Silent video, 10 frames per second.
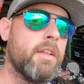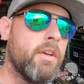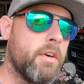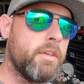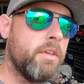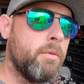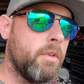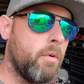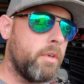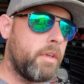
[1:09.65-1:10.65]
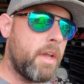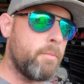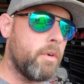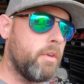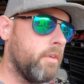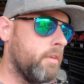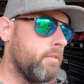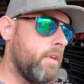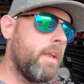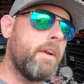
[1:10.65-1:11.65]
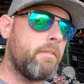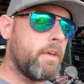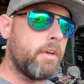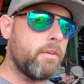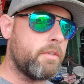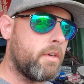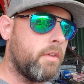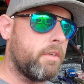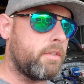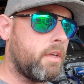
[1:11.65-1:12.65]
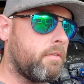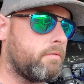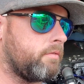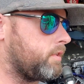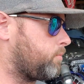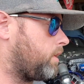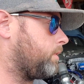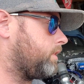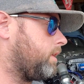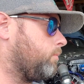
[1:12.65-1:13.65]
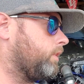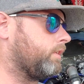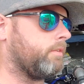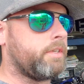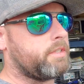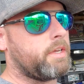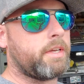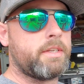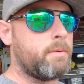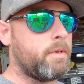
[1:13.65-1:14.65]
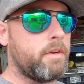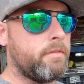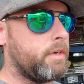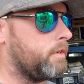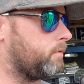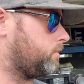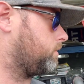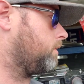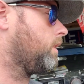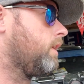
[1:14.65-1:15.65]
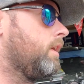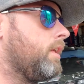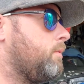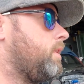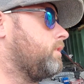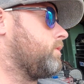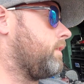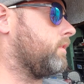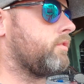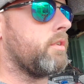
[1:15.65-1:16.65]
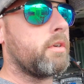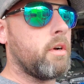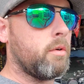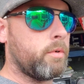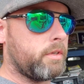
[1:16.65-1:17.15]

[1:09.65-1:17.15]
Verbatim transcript: hard to do with holding the camera and editing videos and all this stuff. If I spend all my time working on this, I ain't got time to edit videos. And I'm out driving a truck all week,